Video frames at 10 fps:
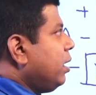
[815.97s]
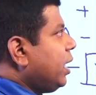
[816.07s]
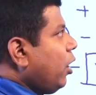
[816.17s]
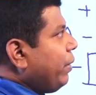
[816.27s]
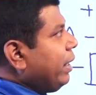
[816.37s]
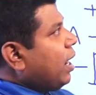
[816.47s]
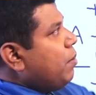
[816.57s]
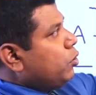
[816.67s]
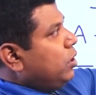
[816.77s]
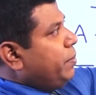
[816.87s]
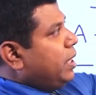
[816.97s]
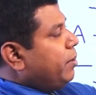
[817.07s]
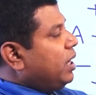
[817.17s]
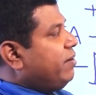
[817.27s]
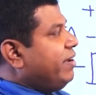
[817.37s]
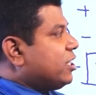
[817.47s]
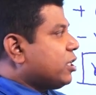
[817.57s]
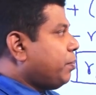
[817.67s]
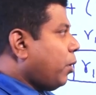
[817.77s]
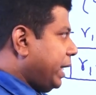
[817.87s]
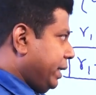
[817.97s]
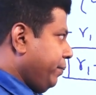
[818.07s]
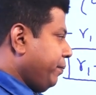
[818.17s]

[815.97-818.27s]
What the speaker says: Now we will come to the minimum deviation point.